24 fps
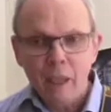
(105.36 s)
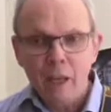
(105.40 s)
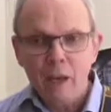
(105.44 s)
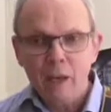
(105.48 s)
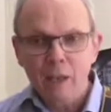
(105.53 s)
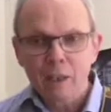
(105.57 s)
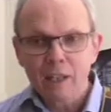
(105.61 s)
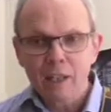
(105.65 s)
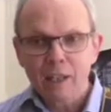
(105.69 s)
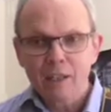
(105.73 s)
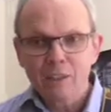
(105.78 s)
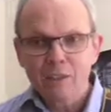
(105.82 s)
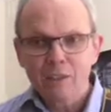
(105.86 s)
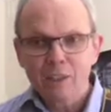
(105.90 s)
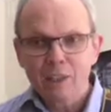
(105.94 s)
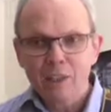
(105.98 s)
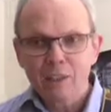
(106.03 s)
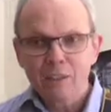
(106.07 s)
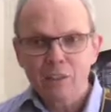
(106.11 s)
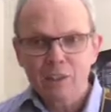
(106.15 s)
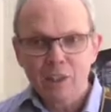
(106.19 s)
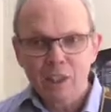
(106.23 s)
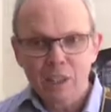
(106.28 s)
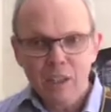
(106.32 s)
Okay, so
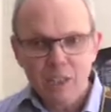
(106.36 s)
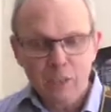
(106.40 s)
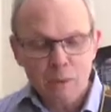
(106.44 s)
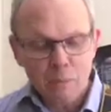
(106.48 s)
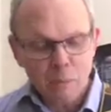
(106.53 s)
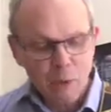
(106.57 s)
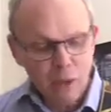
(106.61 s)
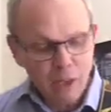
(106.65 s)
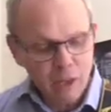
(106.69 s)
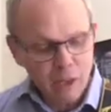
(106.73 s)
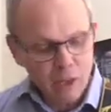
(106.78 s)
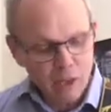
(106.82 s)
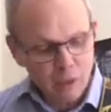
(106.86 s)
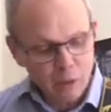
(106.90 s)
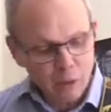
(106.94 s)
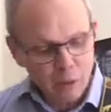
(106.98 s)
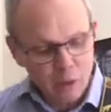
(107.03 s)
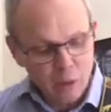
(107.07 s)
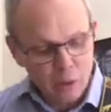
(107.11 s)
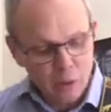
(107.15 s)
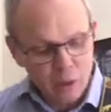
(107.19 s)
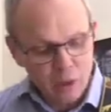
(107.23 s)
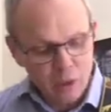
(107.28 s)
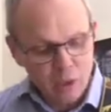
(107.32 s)
that's an E minor
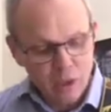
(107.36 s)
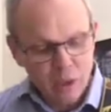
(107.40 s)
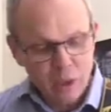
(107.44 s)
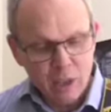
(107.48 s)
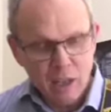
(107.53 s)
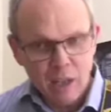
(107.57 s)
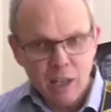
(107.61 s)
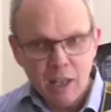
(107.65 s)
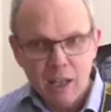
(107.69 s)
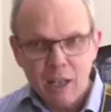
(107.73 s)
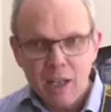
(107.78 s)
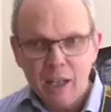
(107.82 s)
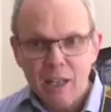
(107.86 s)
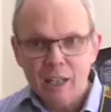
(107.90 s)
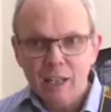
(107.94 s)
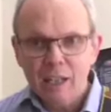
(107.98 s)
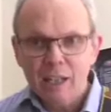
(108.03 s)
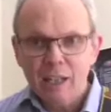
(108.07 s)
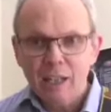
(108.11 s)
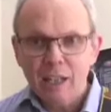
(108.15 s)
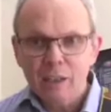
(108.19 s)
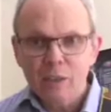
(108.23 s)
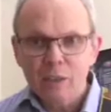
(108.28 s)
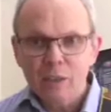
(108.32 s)
chord.
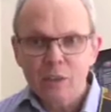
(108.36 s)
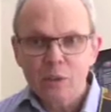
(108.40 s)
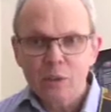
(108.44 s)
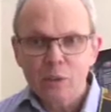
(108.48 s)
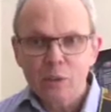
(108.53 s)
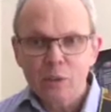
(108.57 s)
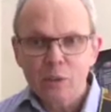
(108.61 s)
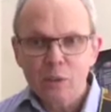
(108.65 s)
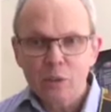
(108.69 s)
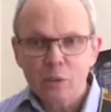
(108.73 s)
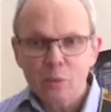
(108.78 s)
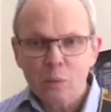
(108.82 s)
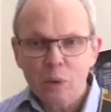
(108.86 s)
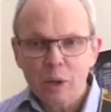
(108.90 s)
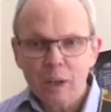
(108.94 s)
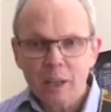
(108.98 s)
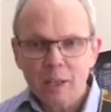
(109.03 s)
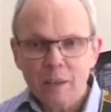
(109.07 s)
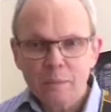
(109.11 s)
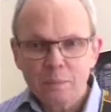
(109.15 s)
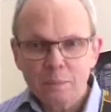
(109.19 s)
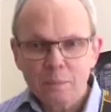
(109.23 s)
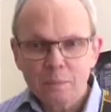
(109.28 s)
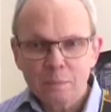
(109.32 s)
Now the third
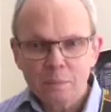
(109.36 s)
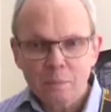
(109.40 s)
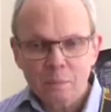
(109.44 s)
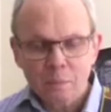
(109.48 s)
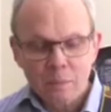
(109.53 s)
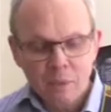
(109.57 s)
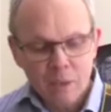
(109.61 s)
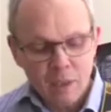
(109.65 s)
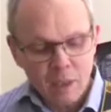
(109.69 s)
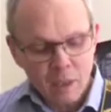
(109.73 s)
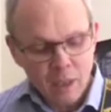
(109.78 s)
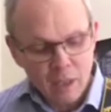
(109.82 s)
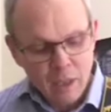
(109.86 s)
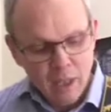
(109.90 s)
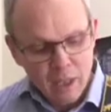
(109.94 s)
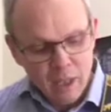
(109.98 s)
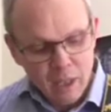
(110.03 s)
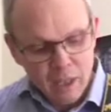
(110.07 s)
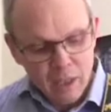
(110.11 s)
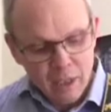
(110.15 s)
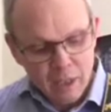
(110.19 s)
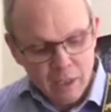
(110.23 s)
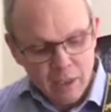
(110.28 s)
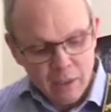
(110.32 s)
one
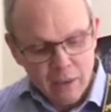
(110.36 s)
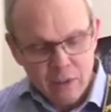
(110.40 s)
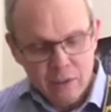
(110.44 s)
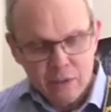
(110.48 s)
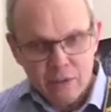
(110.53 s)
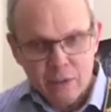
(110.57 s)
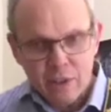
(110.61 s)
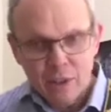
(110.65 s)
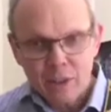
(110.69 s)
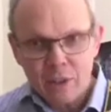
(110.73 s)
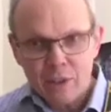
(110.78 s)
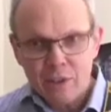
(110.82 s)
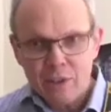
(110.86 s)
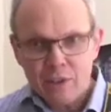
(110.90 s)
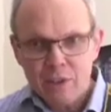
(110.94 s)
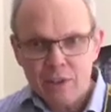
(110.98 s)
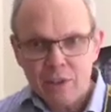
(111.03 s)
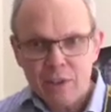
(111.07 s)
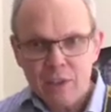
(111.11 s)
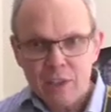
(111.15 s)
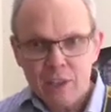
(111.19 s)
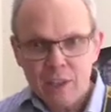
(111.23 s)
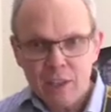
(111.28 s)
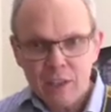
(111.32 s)
is a
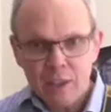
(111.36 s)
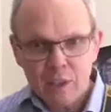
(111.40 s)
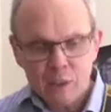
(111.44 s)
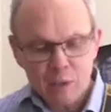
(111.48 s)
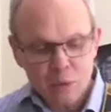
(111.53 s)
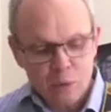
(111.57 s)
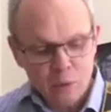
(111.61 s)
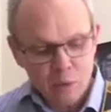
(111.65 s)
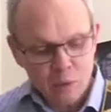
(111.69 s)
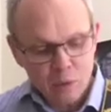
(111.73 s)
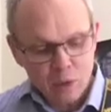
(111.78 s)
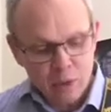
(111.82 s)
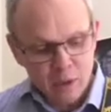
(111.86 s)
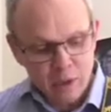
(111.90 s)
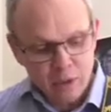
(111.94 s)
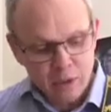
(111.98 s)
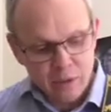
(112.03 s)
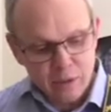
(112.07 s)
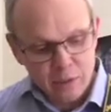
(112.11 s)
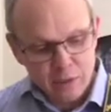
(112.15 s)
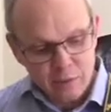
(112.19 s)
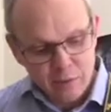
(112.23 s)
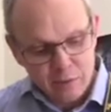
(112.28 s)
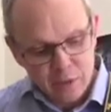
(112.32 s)
D chord.
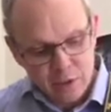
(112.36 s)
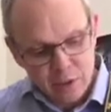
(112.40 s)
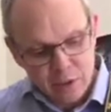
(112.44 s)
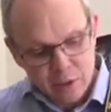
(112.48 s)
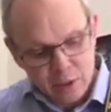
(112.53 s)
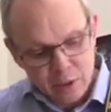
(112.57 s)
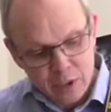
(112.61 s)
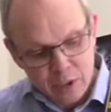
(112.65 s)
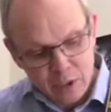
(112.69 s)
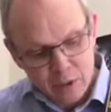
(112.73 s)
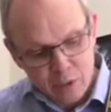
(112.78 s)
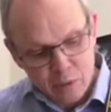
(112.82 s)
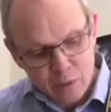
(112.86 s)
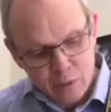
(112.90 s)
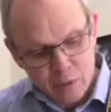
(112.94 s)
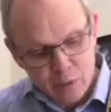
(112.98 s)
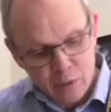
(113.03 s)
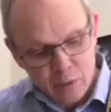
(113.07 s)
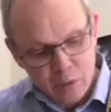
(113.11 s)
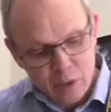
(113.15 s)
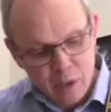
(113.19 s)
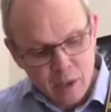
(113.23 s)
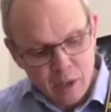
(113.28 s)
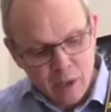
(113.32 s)
So for a D
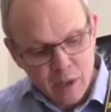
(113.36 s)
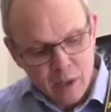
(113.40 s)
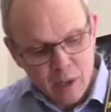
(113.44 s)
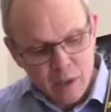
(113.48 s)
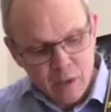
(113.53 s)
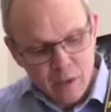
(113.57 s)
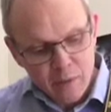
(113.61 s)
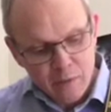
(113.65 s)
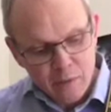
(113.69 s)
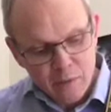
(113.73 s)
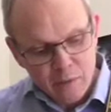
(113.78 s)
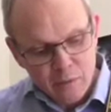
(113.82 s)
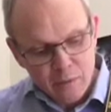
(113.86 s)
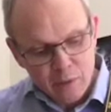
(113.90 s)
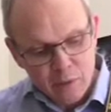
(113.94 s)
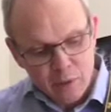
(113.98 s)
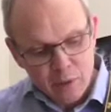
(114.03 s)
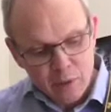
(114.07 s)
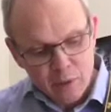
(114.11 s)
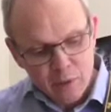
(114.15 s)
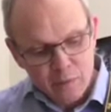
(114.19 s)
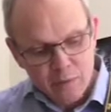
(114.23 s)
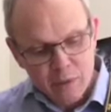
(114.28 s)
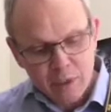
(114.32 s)
chord,
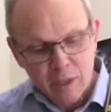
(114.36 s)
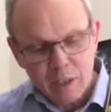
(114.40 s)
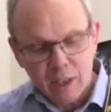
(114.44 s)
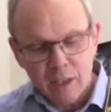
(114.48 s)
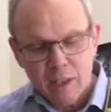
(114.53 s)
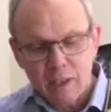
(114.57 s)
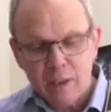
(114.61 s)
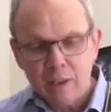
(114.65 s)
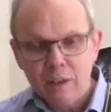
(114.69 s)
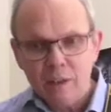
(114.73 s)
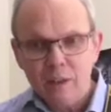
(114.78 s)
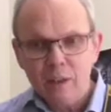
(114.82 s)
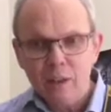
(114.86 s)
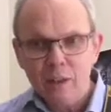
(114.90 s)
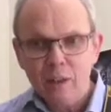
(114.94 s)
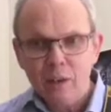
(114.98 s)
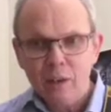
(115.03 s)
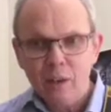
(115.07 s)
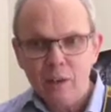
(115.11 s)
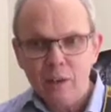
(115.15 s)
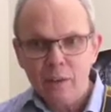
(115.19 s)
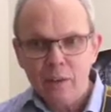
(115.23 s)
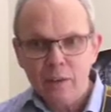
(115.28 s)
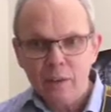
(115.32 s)
first finger
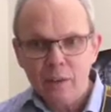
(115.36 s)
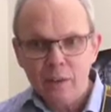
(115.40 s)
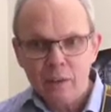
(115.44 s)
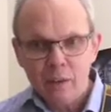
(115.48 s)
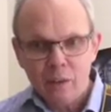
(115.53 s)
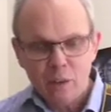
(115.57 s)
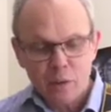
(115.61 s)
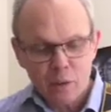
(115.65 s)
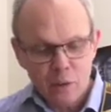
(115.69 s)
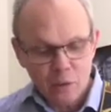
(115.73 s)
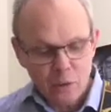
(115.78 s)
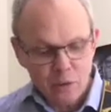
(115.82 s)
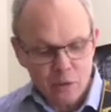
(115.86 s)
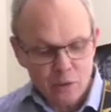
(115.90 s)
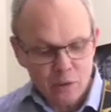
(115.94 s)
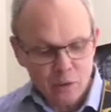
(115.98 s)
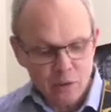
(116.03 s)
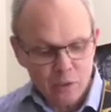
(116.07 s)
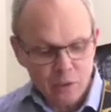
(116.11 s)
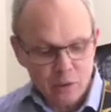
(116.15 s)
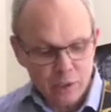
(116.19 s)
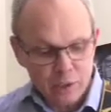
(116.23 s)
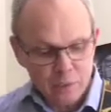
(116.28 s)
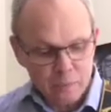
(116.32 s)
on the 3rd
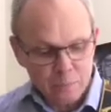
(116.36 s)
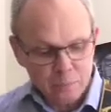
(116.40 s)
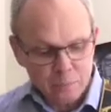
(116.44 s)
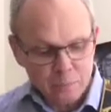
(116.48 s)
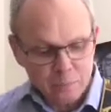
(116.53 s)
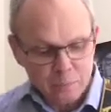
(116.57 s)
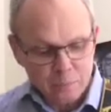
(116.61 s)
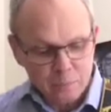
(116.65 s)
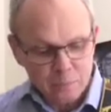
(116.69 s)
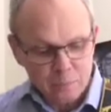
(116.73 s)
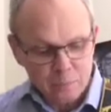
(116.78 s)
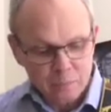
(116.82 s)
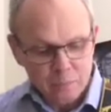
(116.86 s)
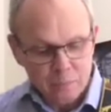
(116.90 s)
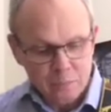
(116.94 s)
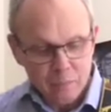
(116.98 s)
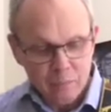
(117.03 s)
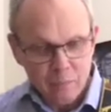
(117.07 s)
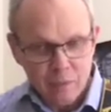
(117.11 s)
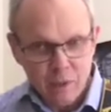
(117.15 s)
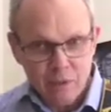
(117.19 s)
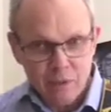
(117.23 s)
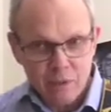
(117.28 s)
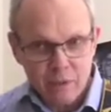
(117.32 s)
string,
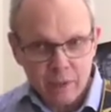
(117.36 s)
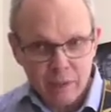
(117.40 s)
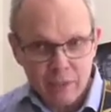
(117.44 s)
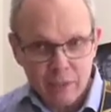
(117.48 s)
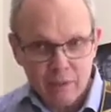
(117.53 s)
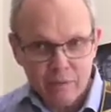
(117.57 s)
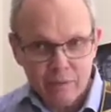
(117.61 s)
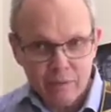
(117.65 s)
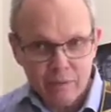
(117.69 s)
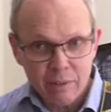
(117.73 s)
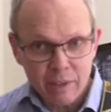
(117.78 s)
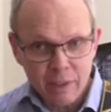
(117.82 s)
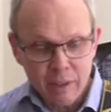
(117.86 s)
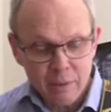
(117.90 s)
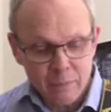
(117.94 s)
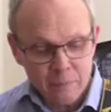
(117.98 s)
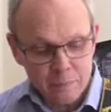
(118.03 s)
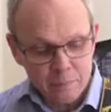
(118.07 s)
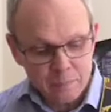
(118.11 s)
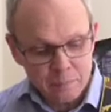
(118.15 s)
2nd fret.